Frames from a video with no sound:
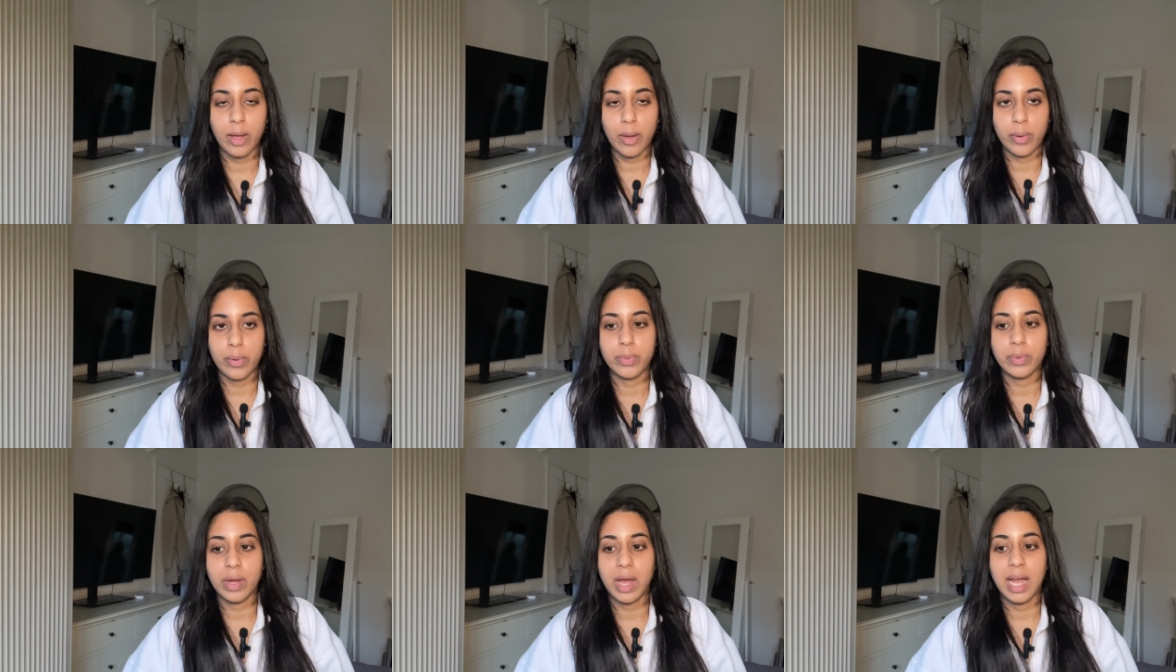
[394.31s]

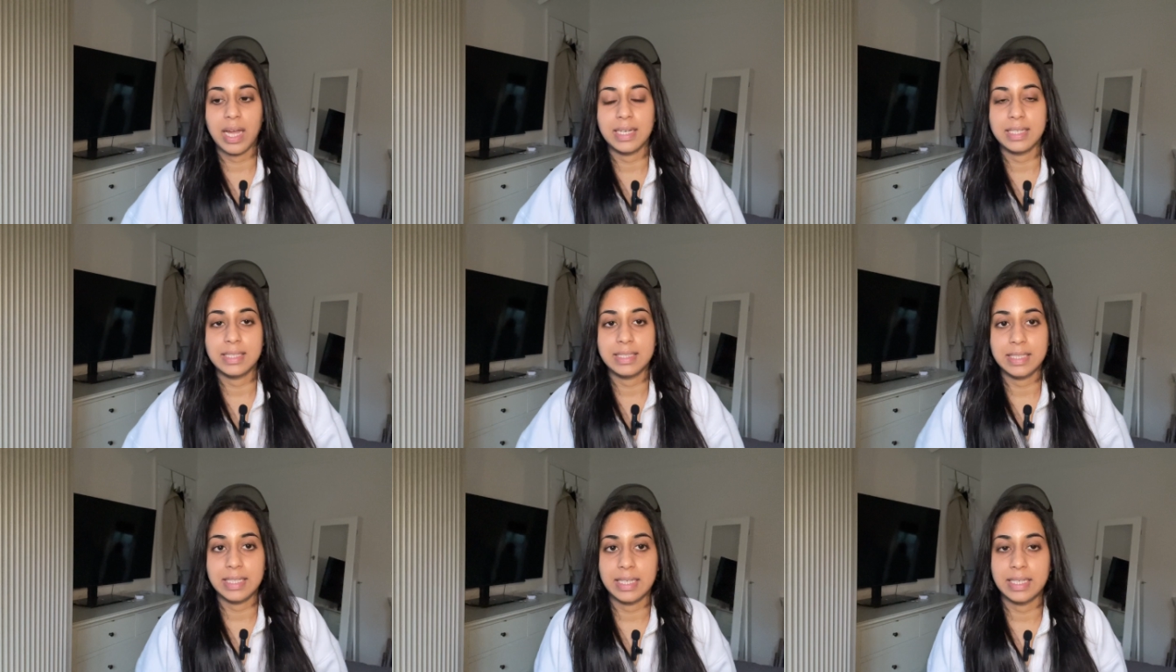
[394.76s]
own
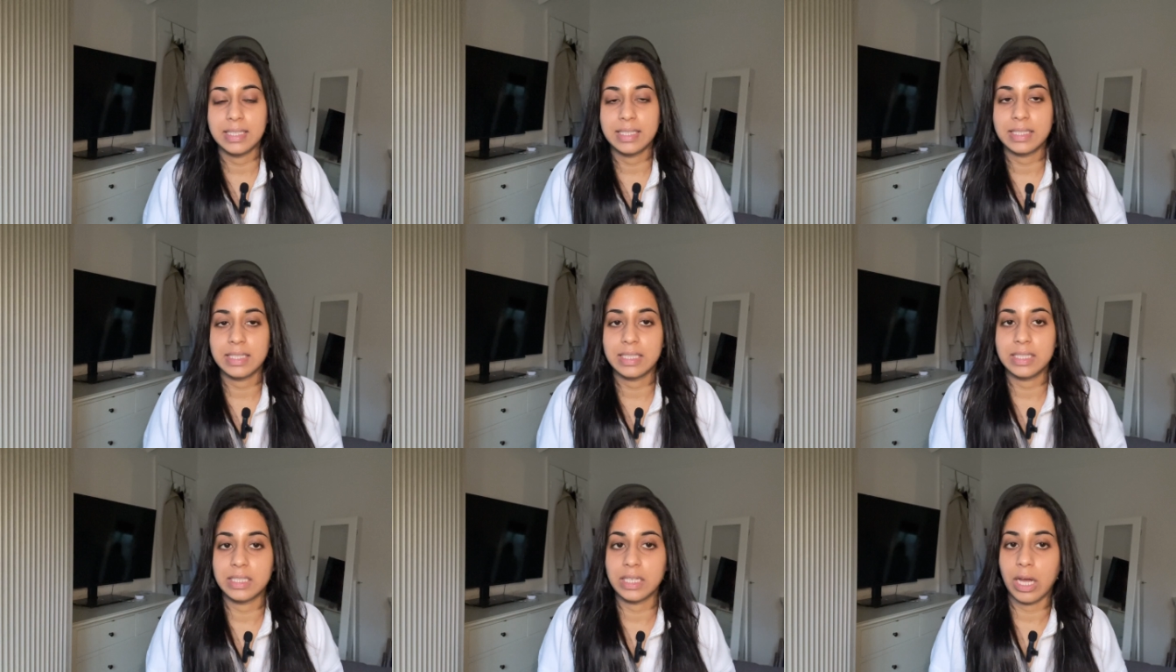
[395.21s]
ideas
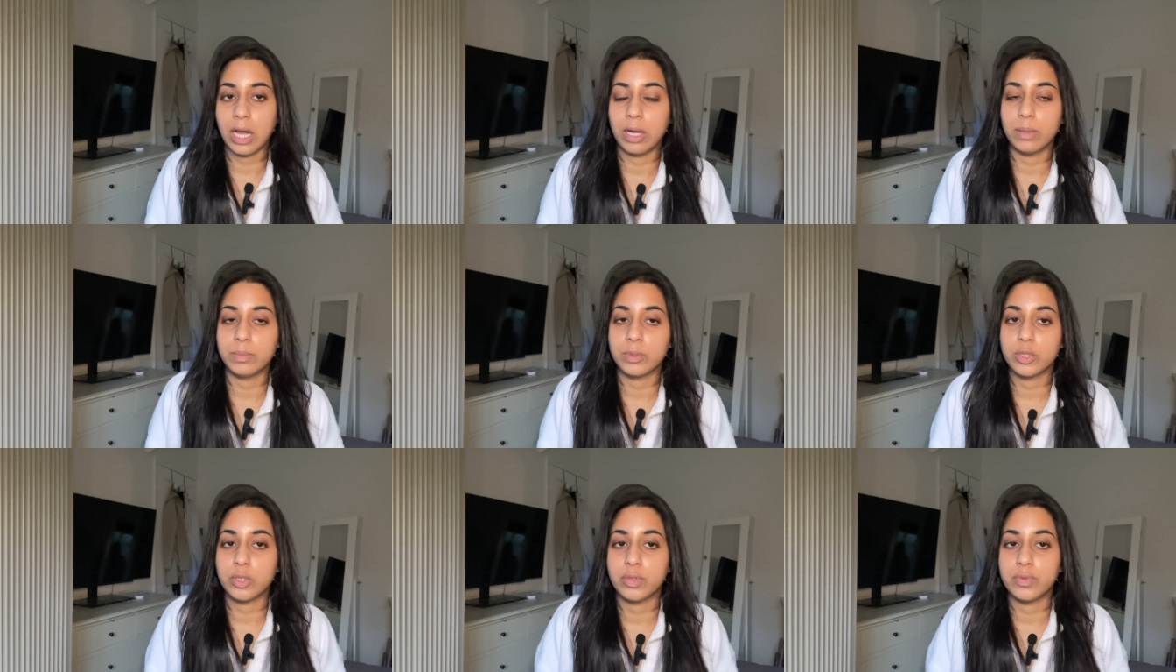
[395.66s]
in
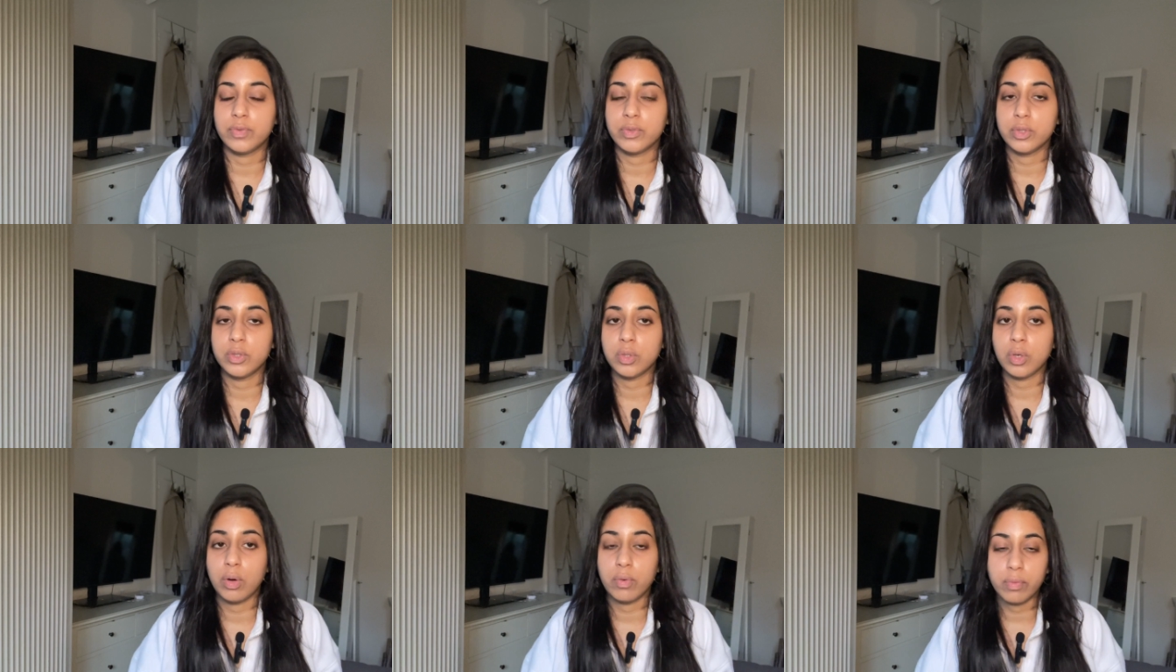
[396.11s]
terms of
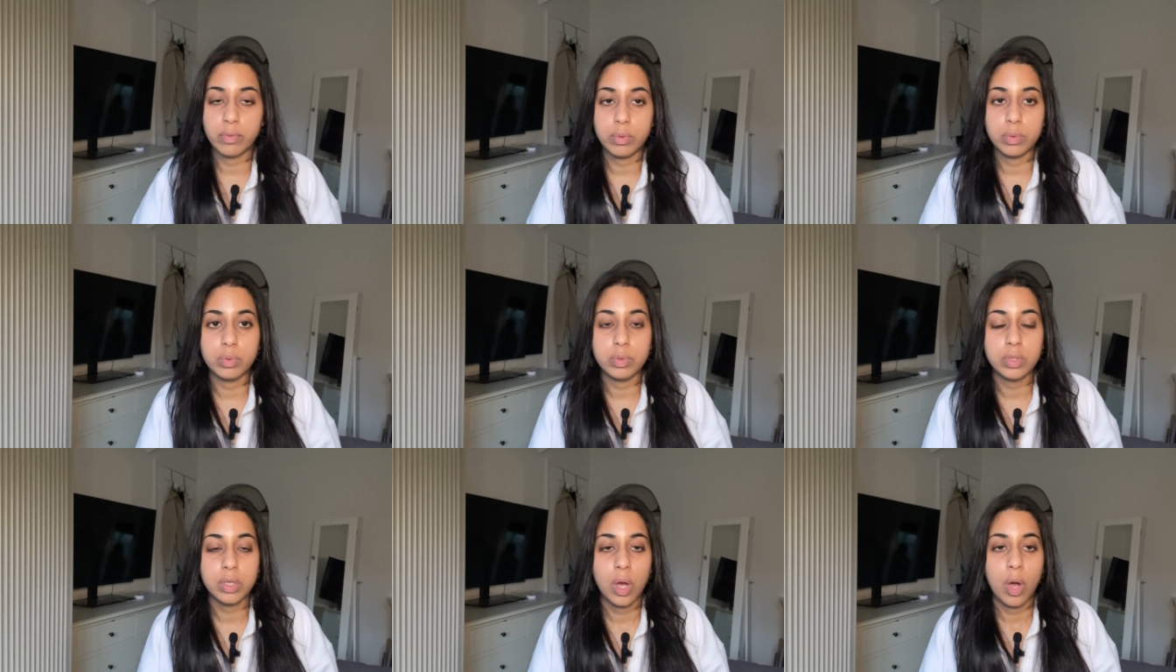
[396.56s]

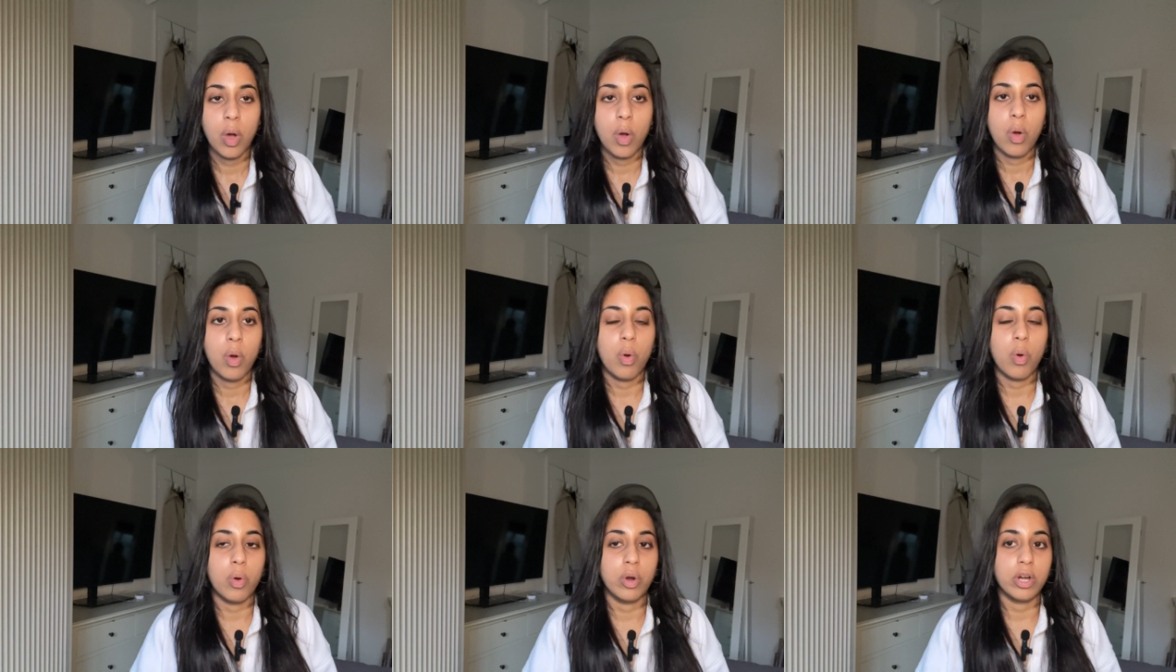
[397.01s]
novels
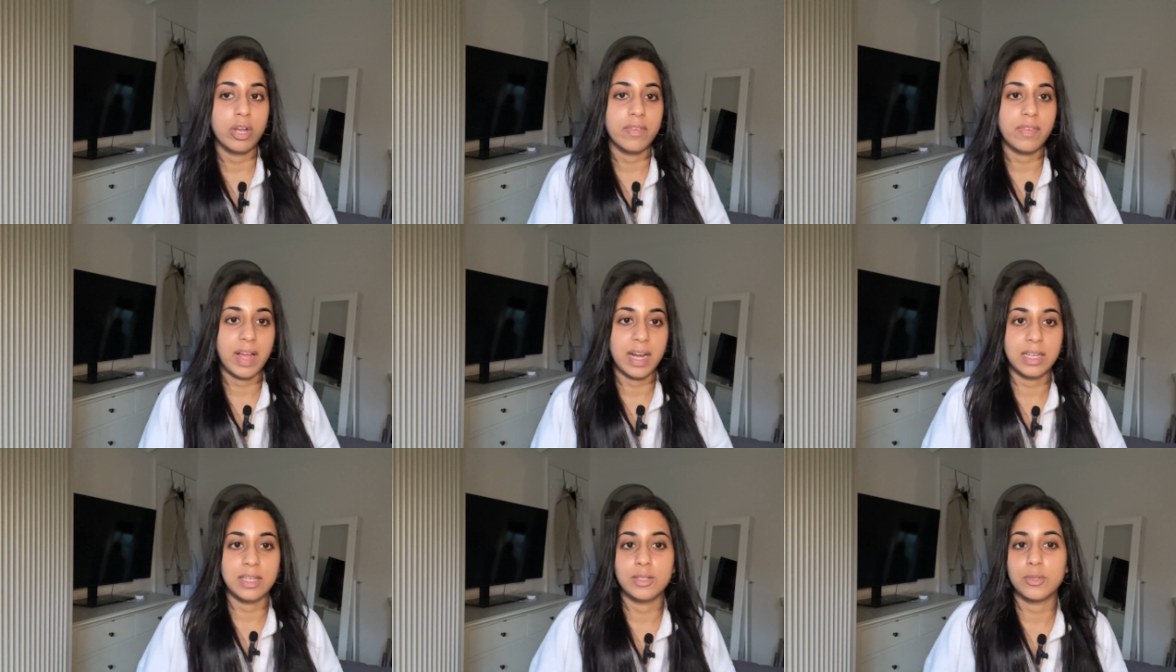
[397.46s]
or
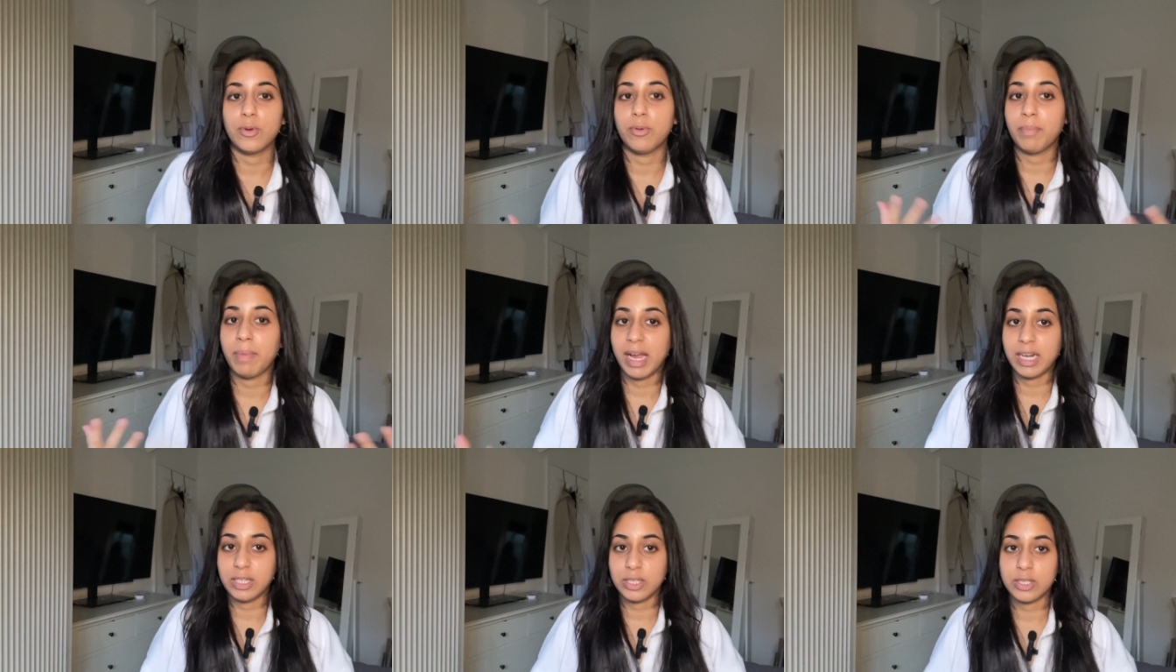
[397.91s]
novellas or
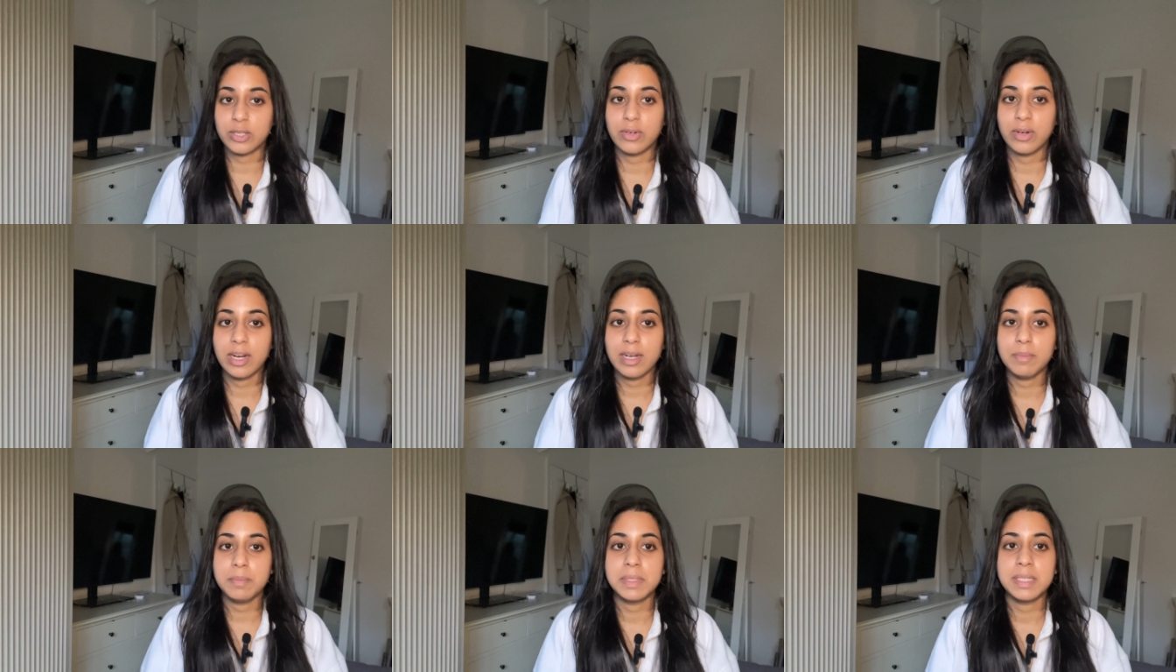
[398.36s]

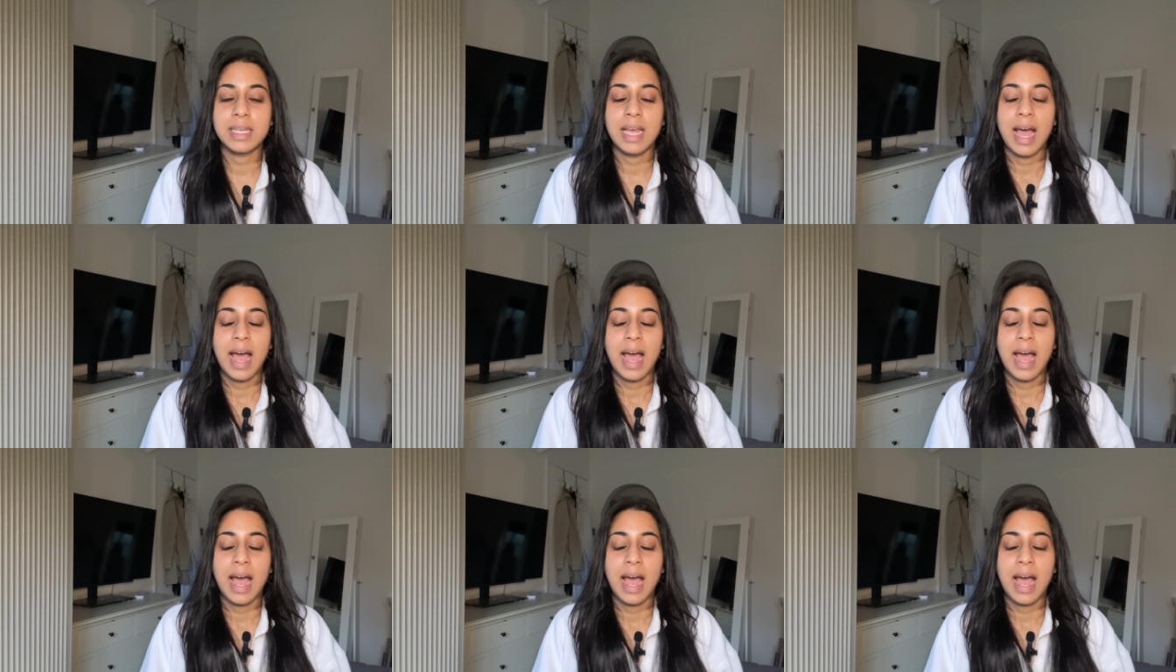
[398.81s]
manuscripts.